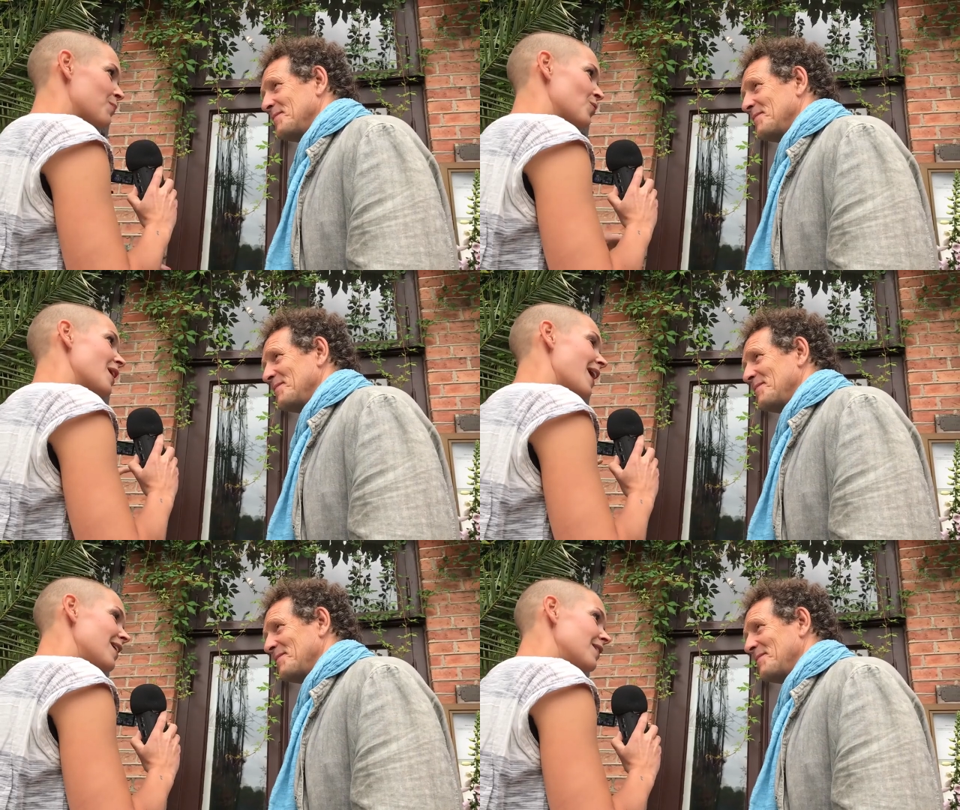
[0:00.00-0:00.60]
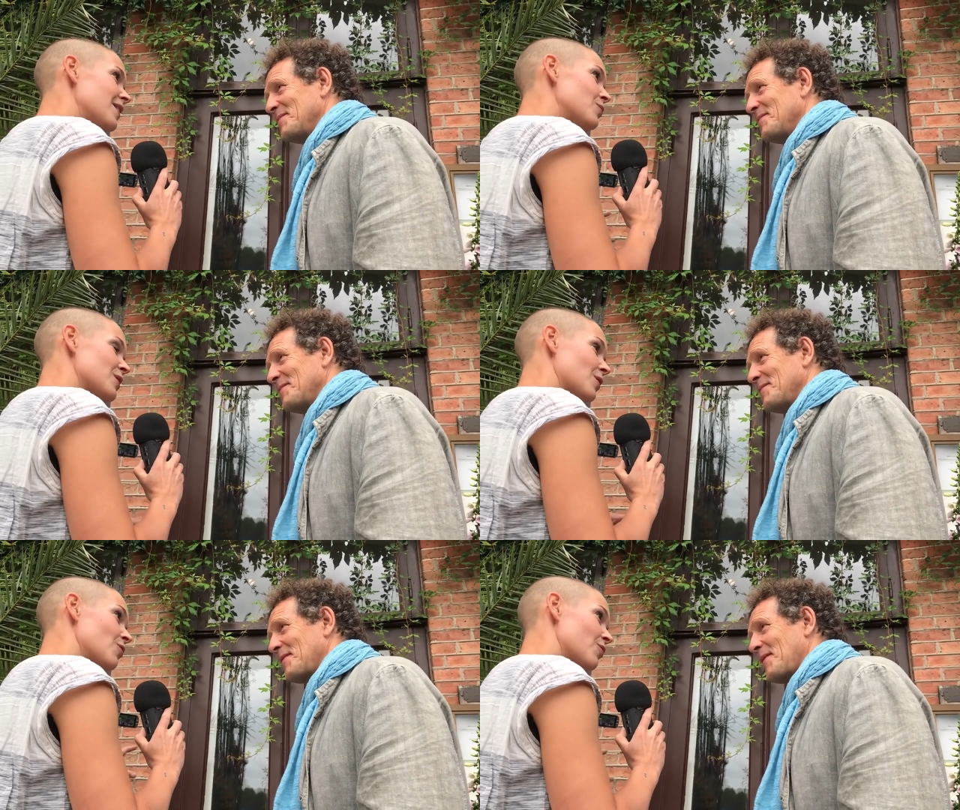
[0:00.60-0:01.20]
Speaker 1: up on an island
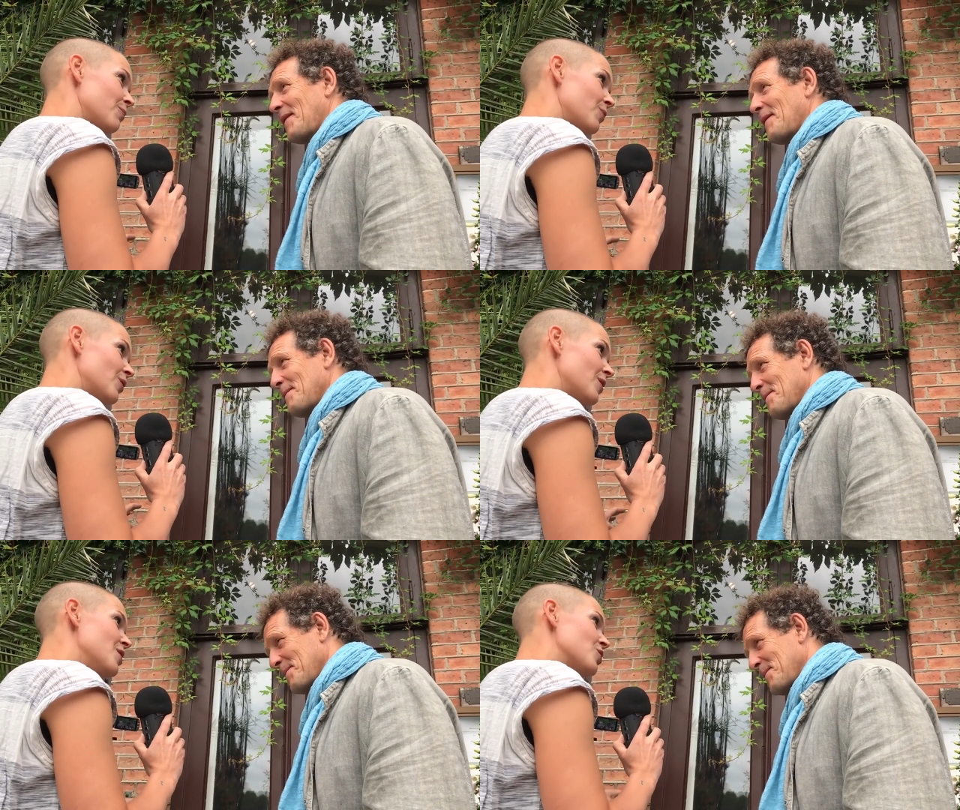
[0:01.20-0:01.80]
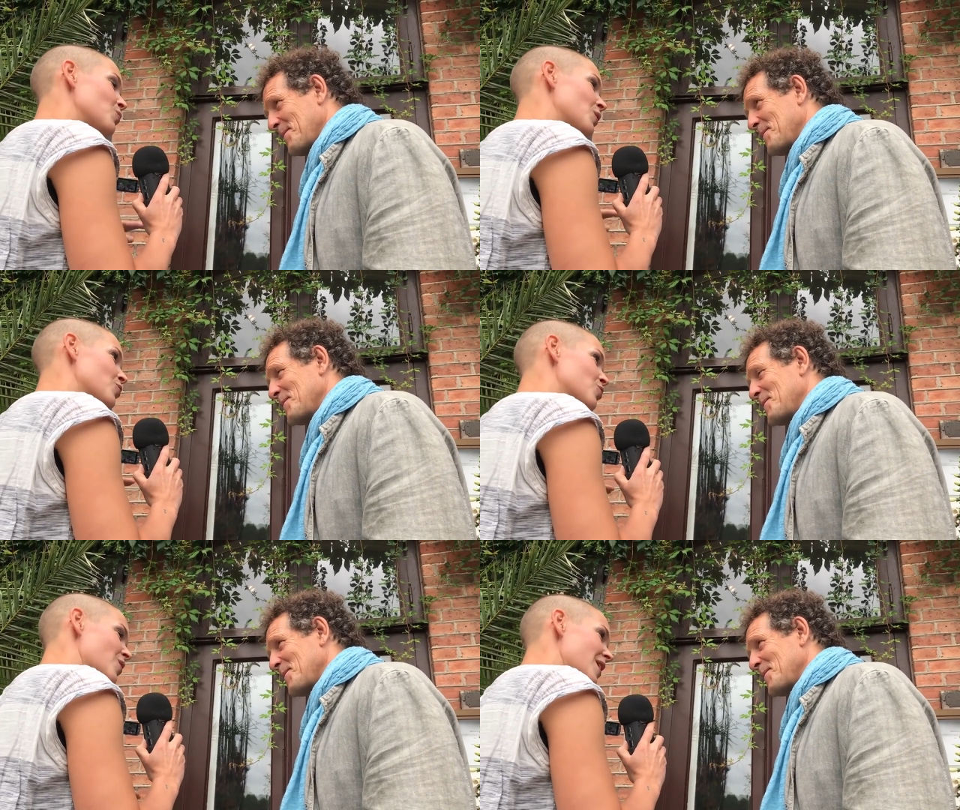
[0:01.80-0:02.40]
outside Gothenburg, so we
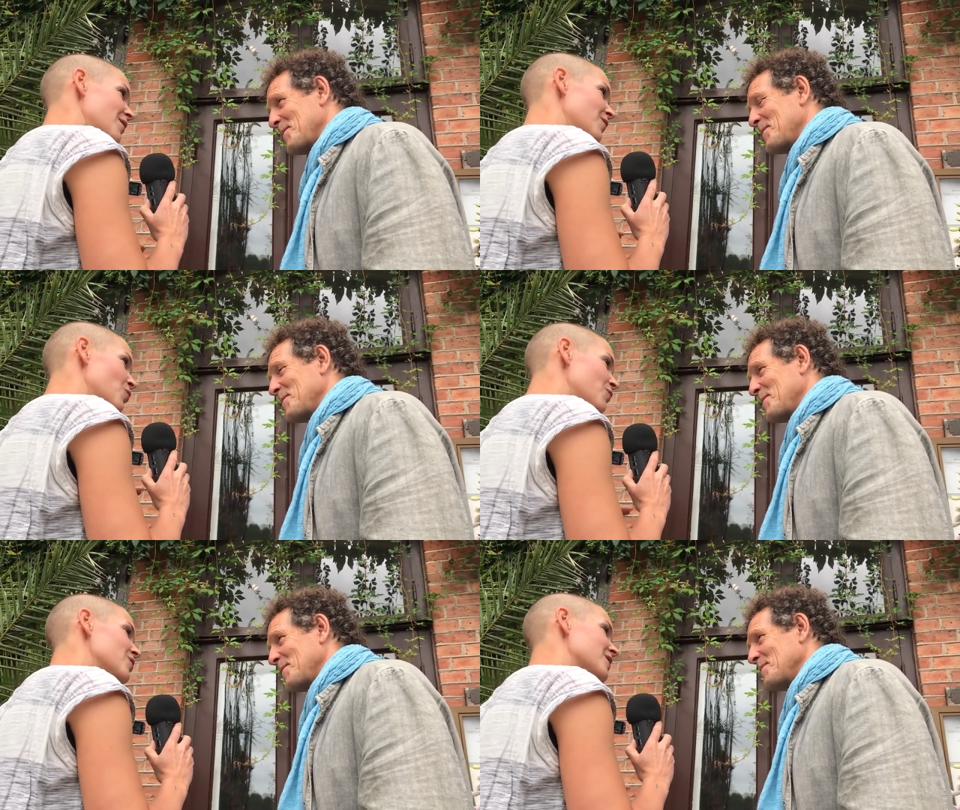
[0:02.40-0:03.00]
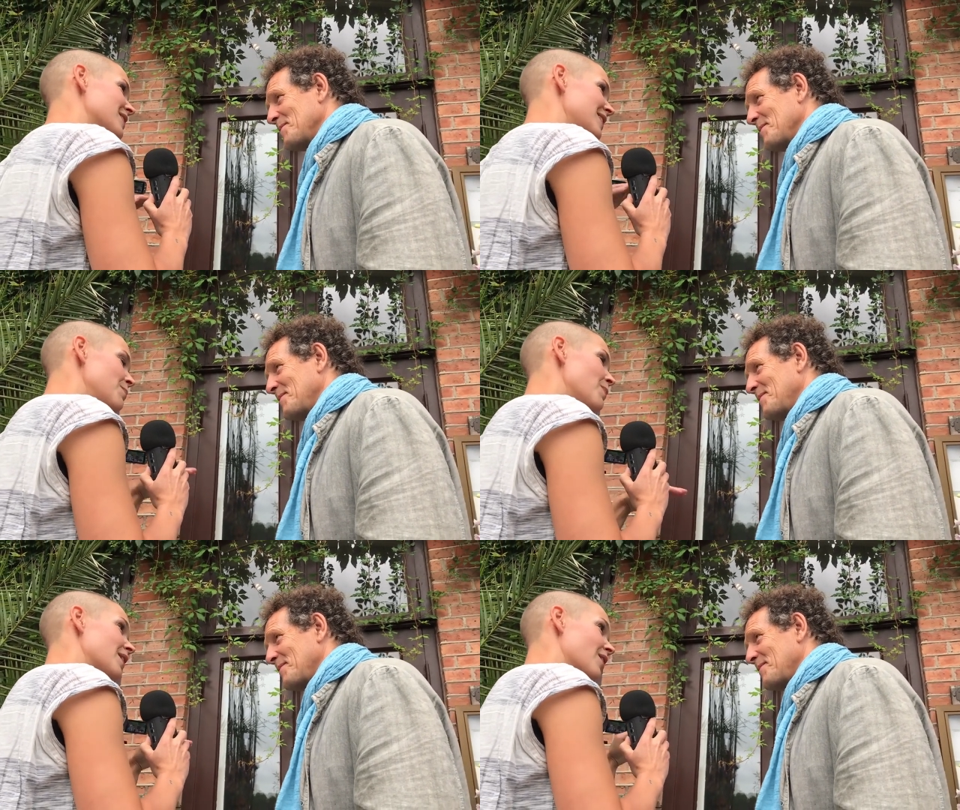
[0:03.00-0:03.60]
could drive over the
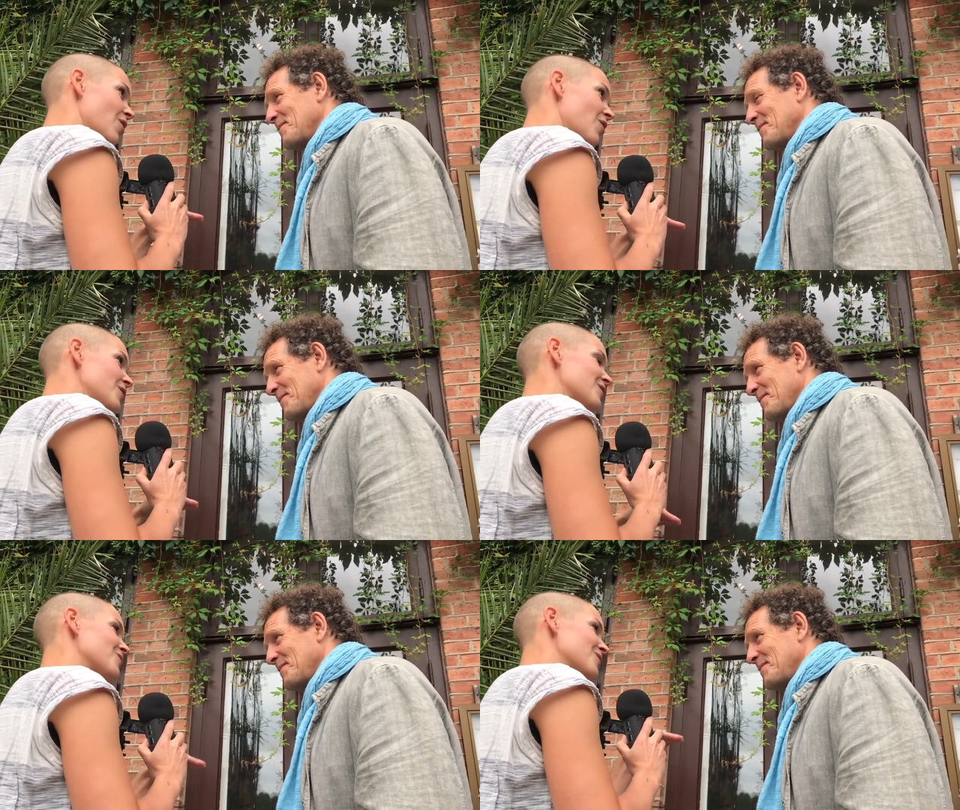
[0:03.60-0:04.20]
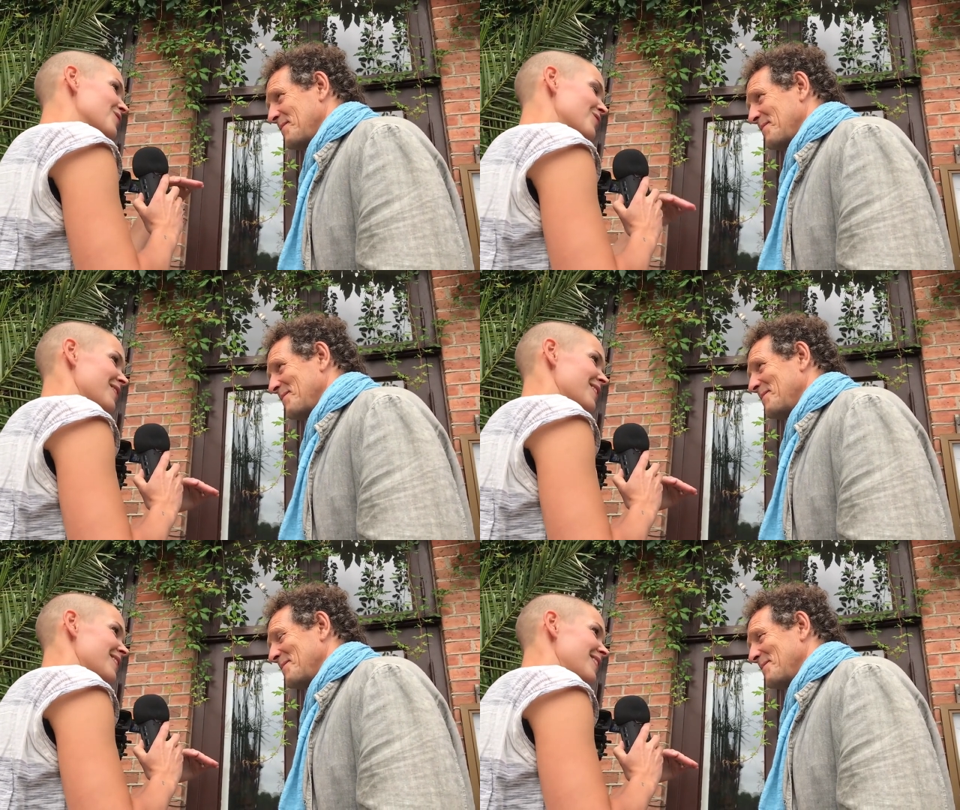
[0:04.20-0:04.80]
sea by car to, to
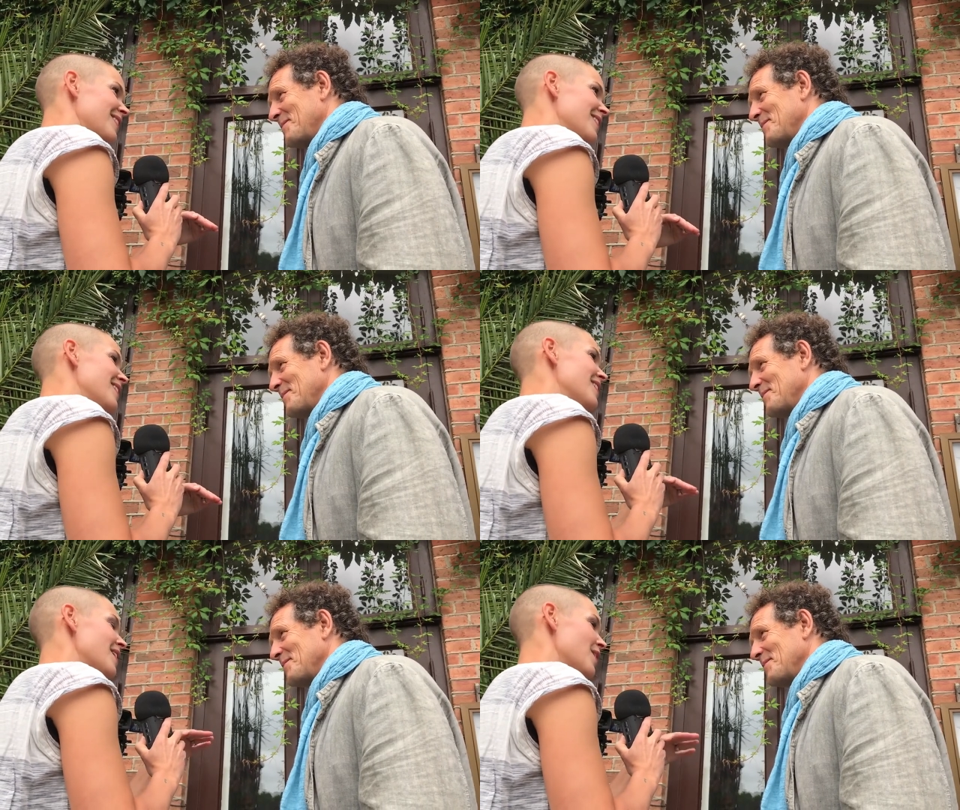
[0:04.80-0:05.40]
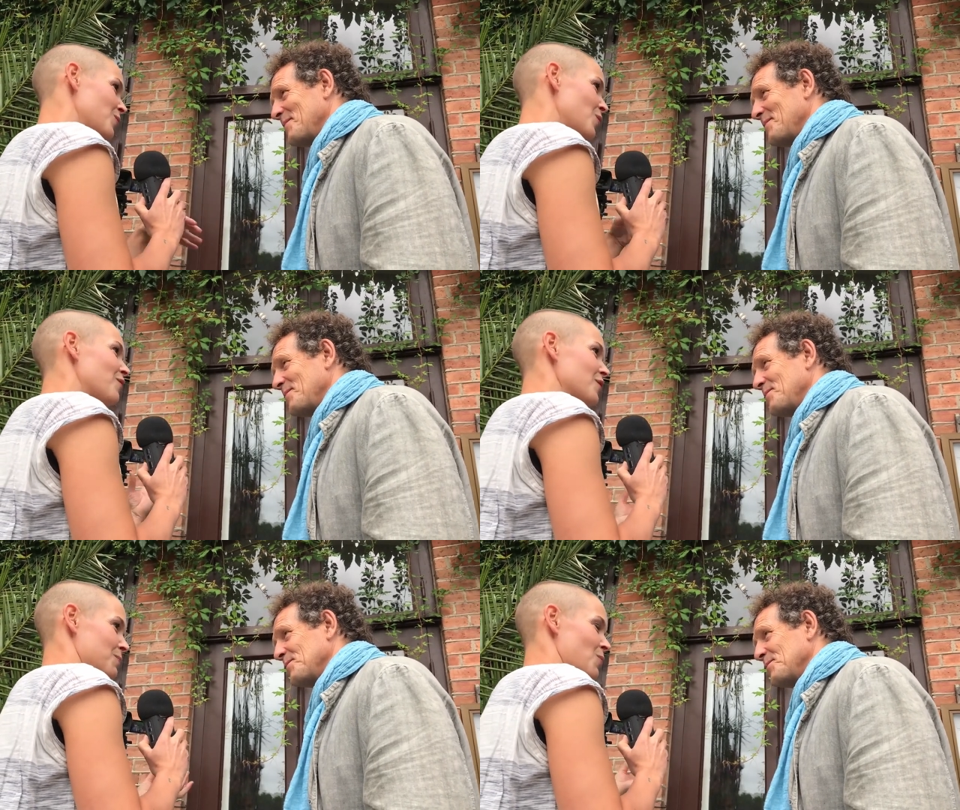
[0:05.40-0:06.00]
the city, and we often